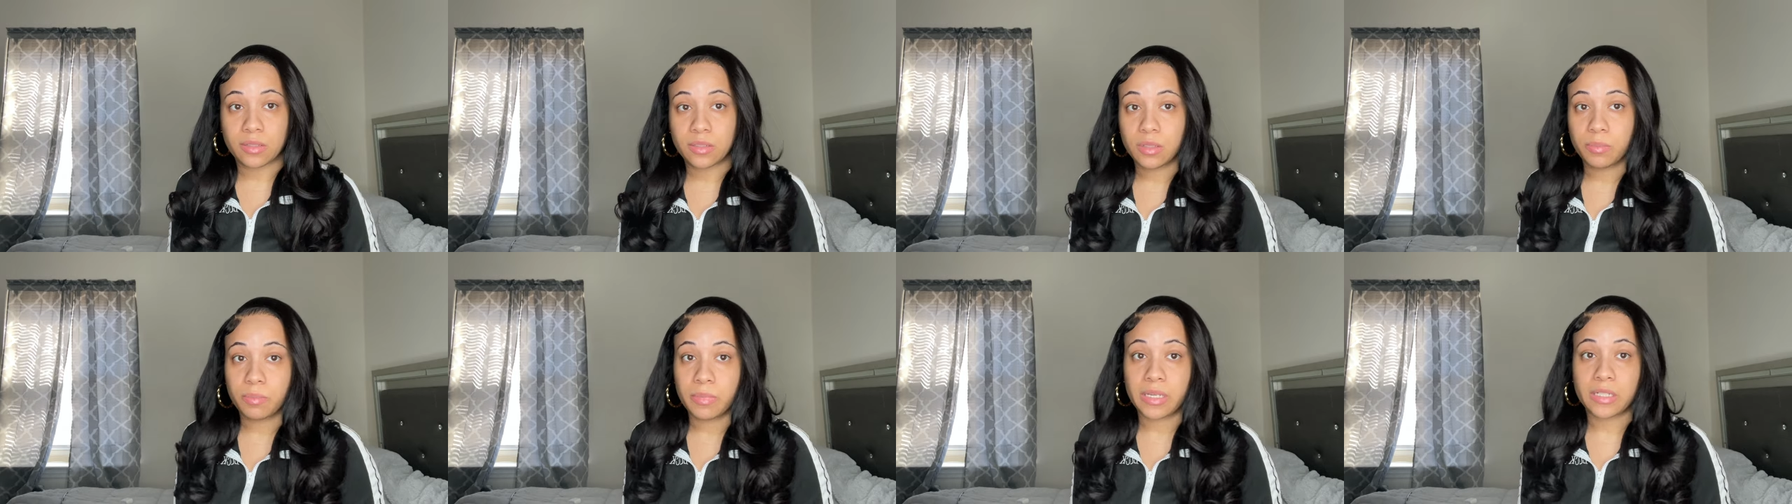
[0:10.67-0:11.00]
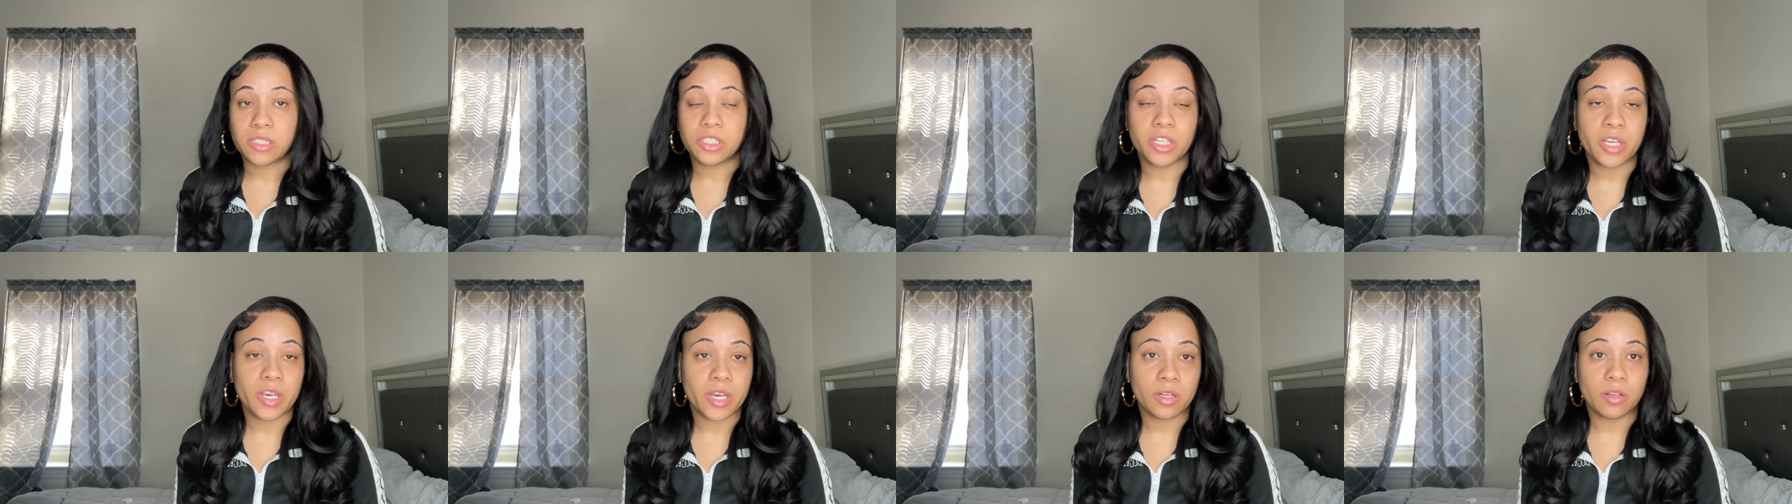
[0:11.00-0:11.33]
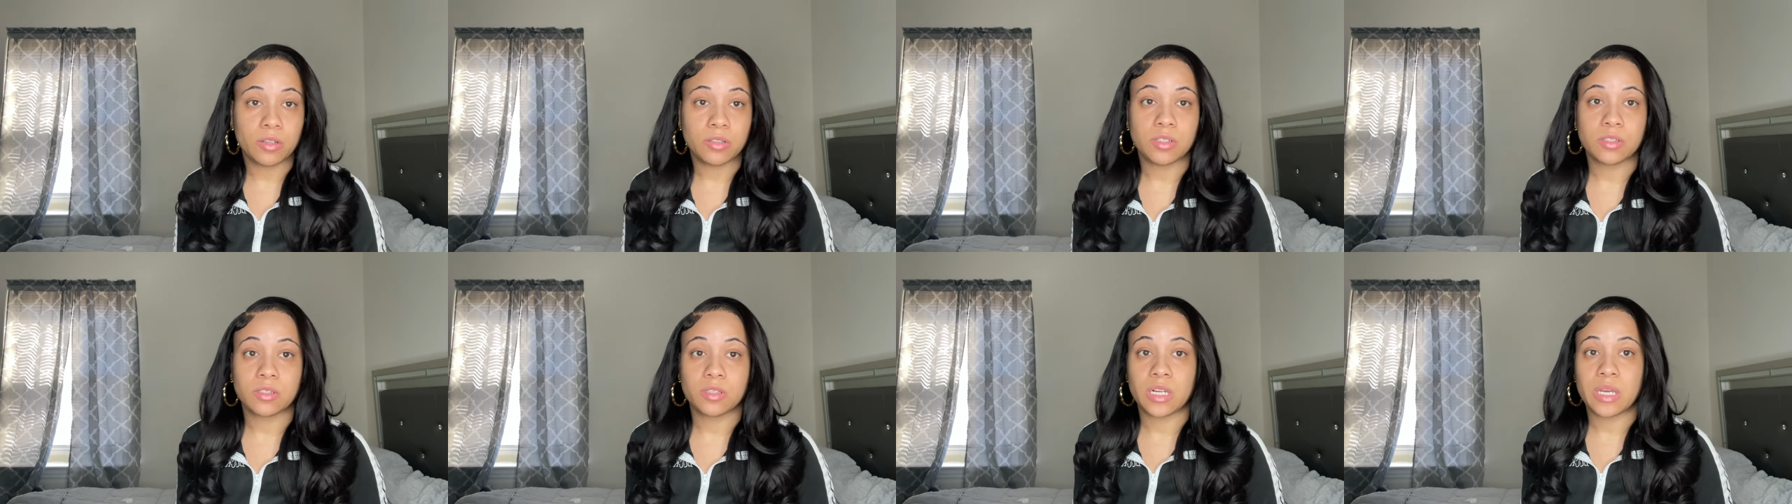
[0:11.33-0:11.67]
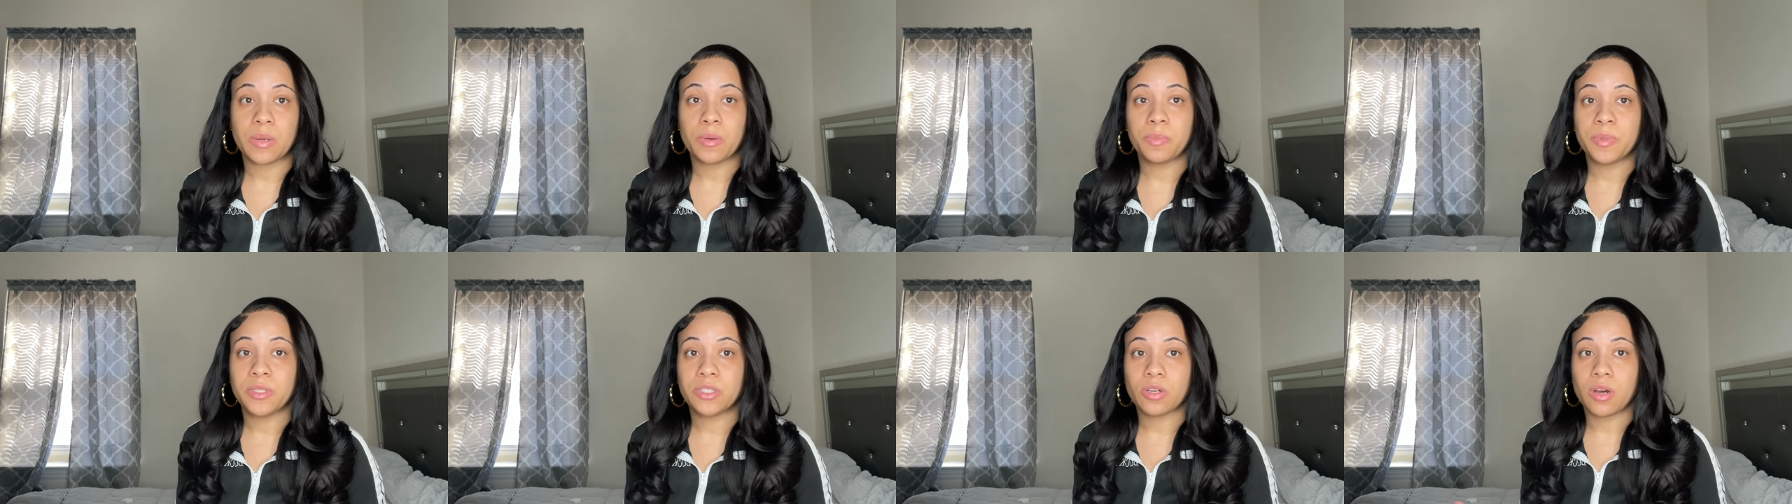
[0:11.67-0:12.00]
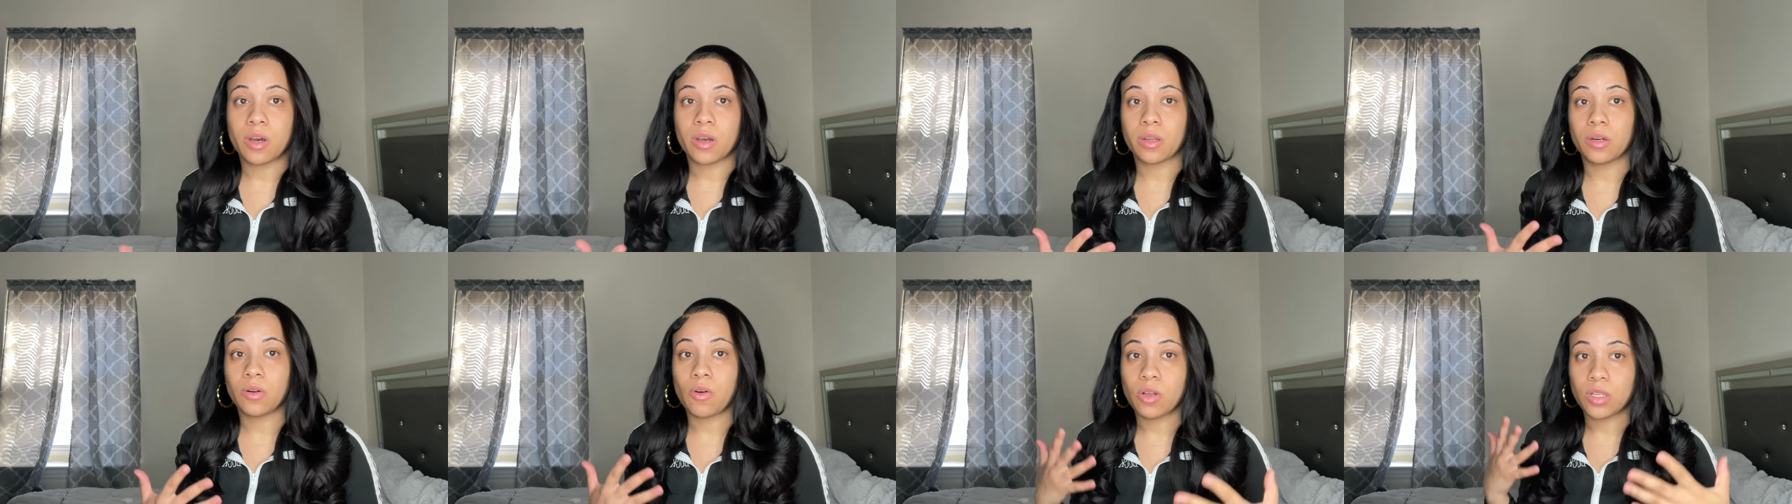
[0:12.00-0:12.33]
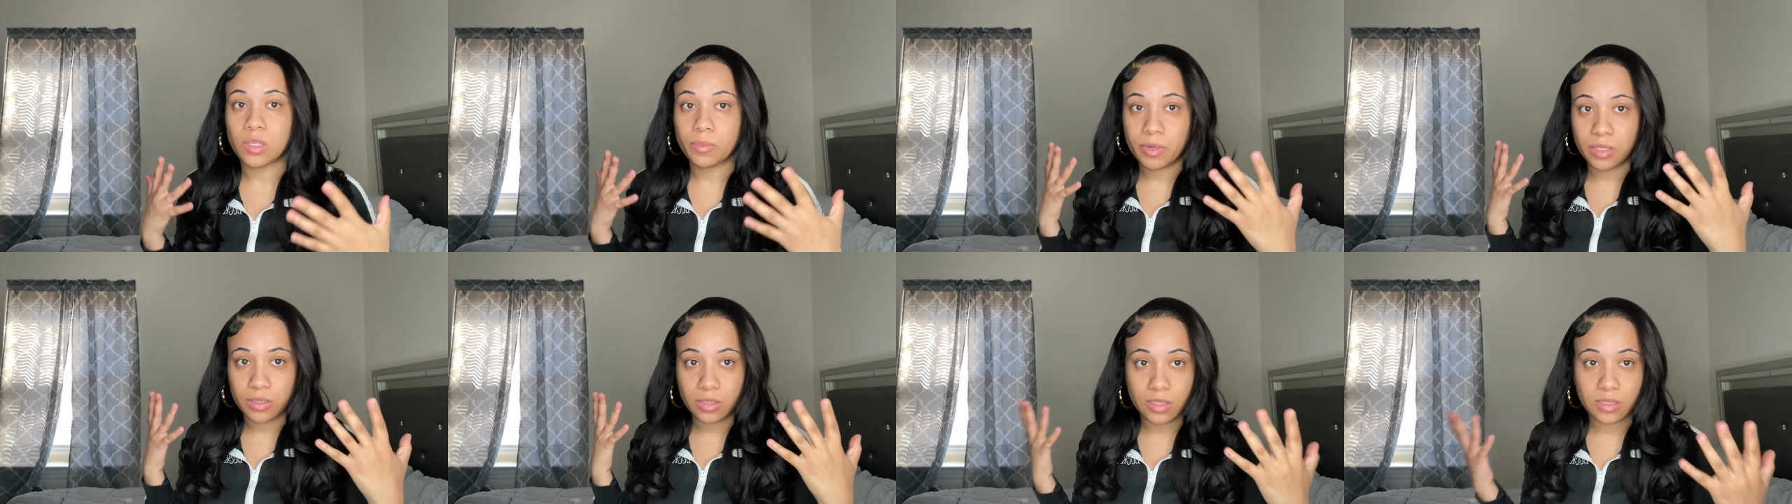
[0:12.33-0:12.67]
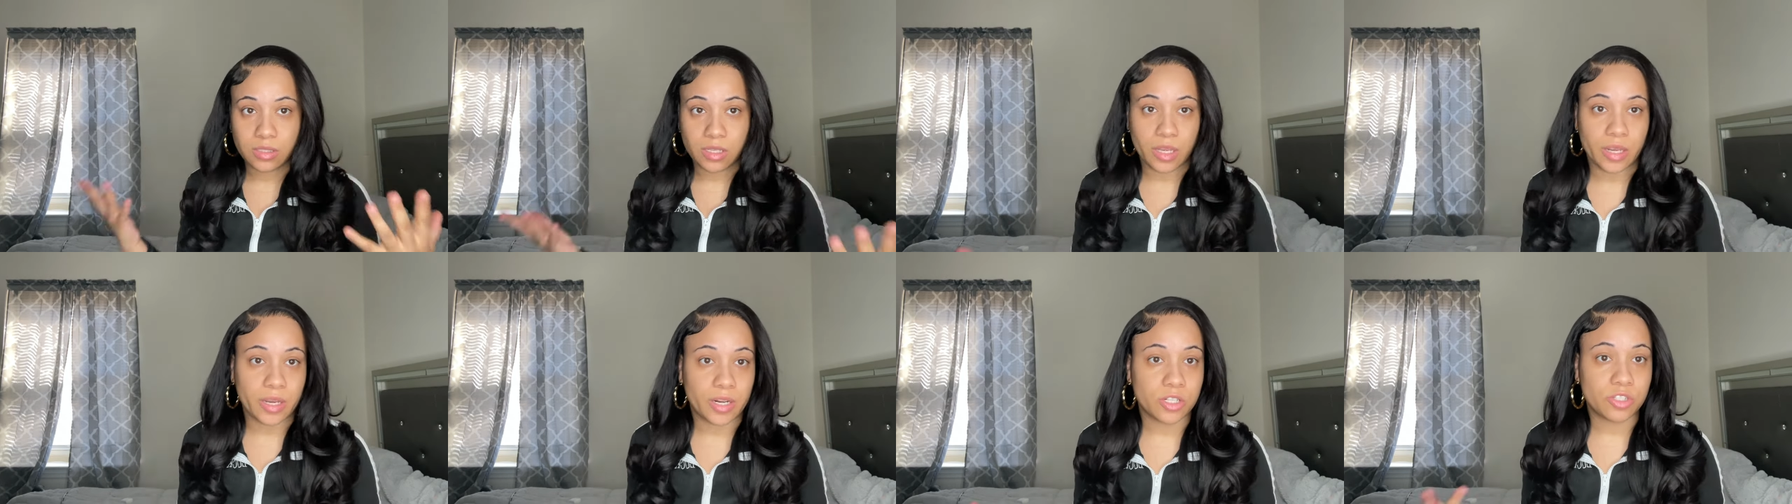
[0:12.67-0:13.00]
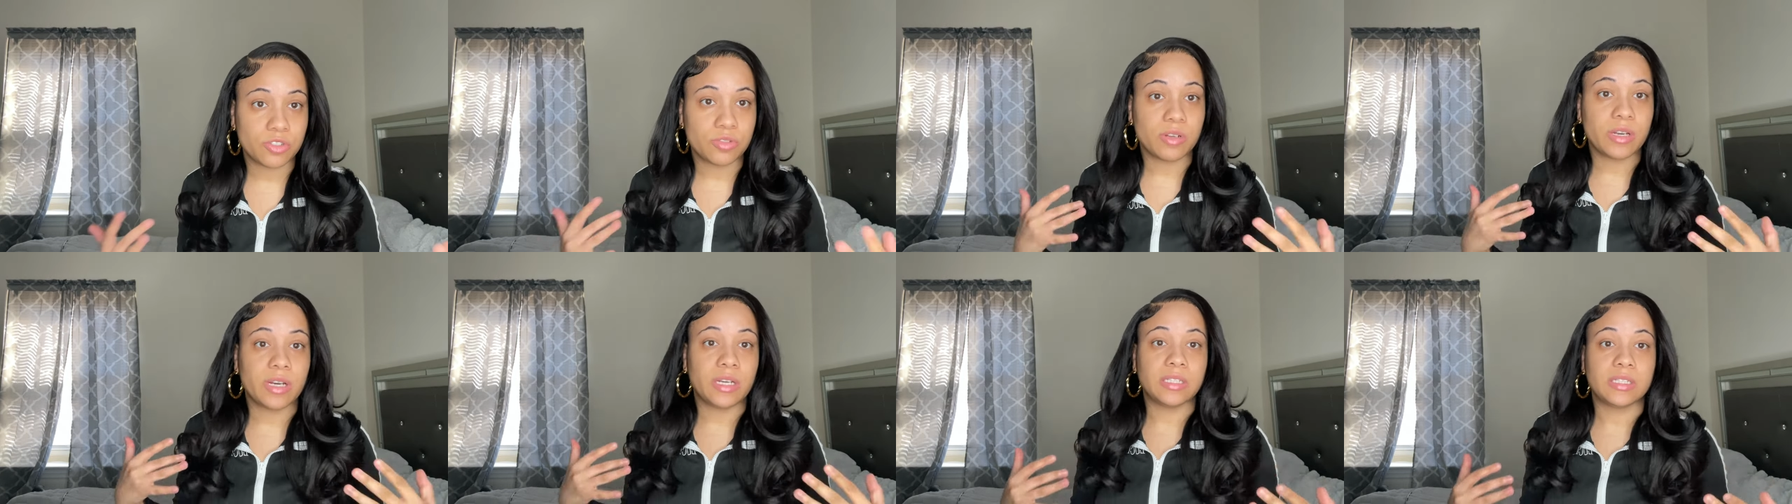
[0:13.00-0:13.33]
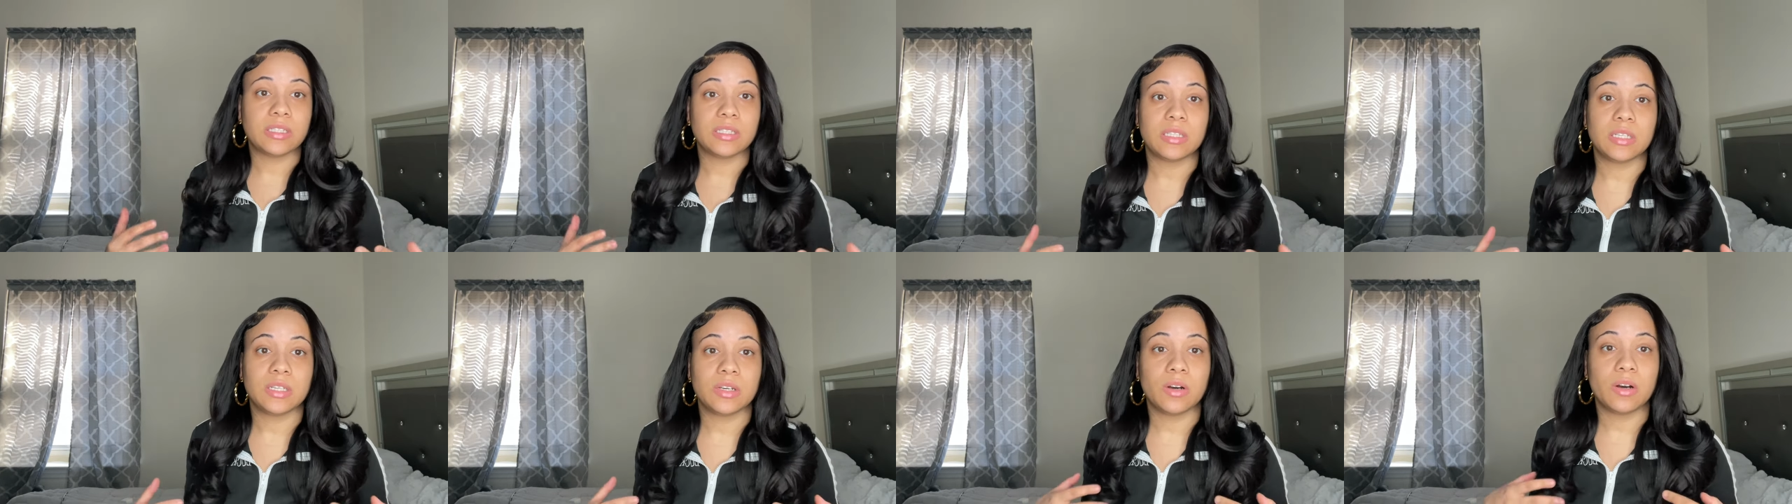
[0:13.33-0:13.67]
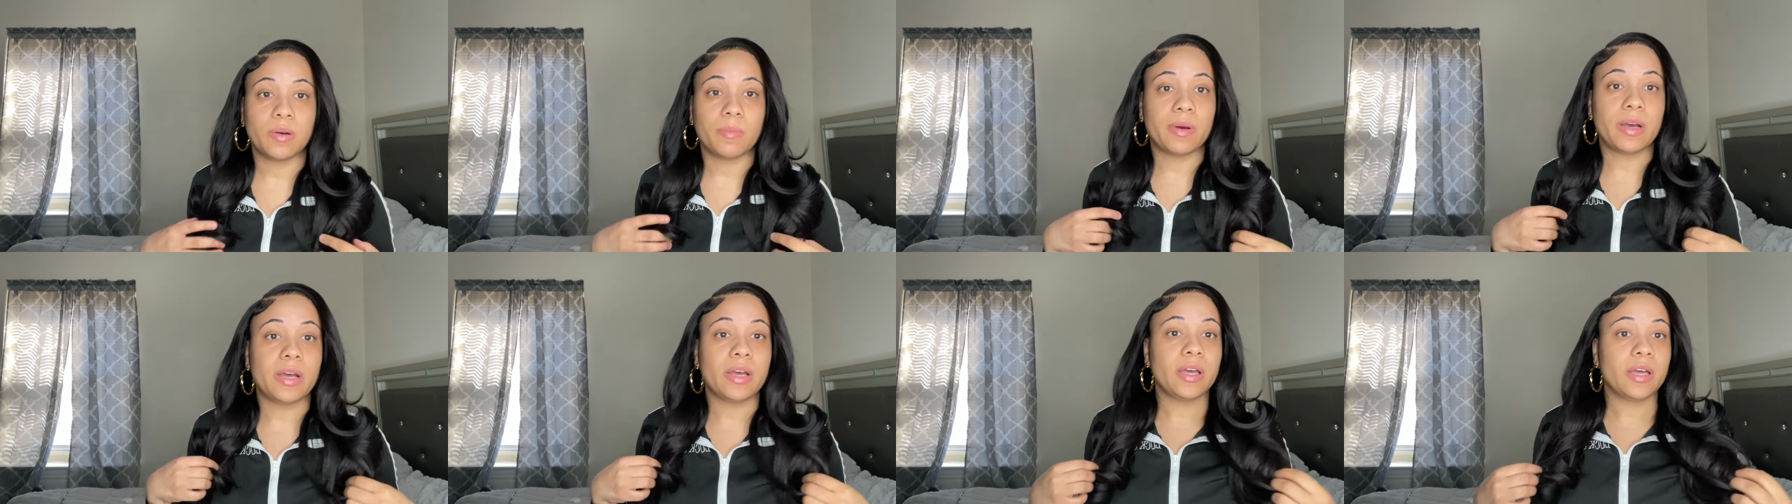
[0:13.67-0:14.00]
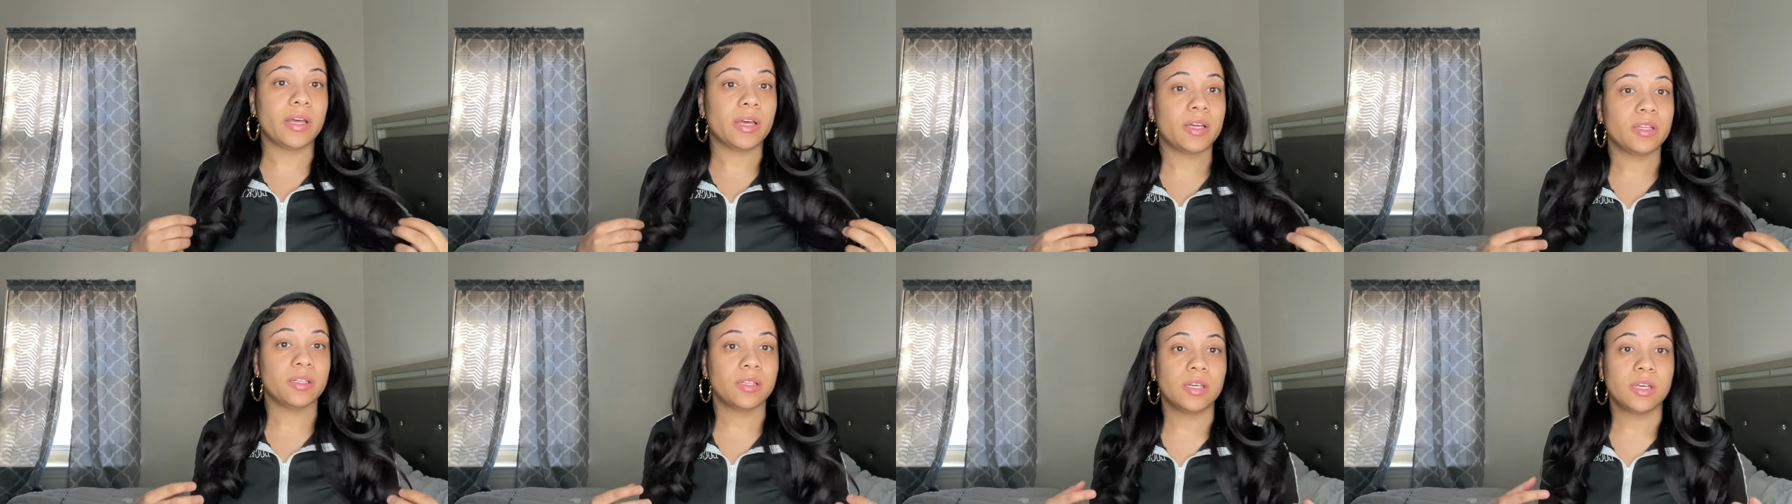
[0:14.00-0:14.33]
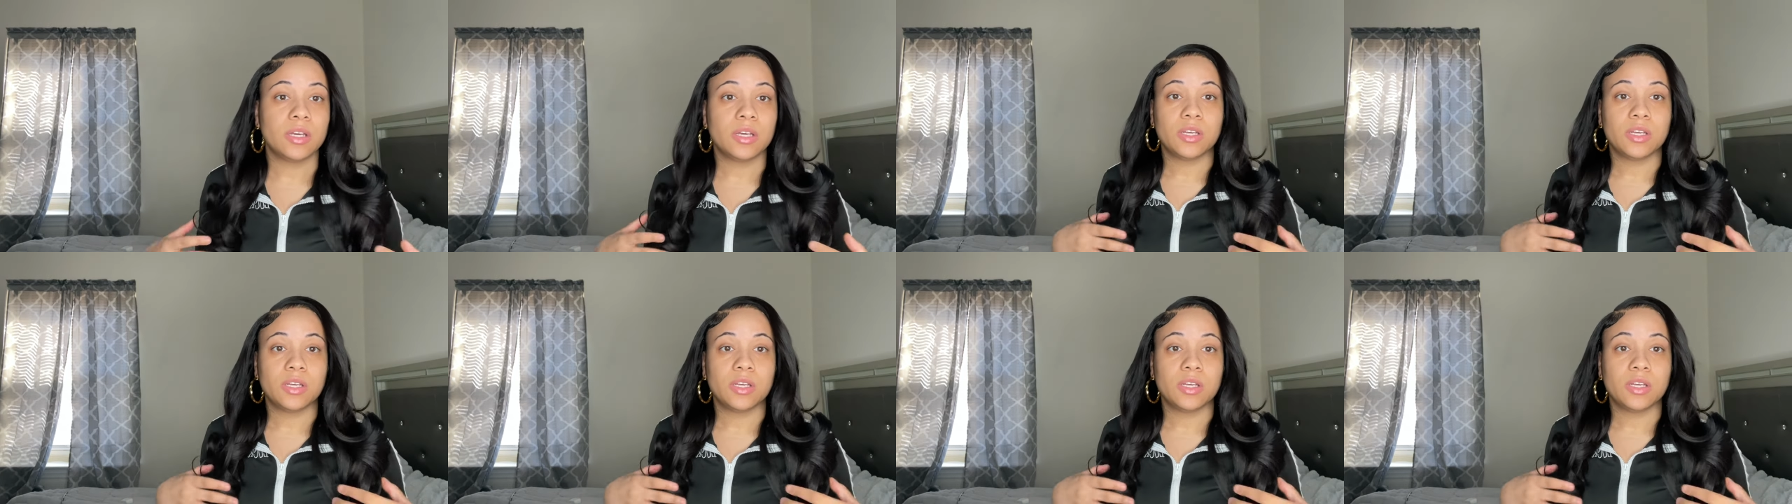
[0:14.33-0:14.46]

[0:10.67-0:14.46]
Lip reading: to my channel. So today we'll be talking all about this hair that you guys see on my head.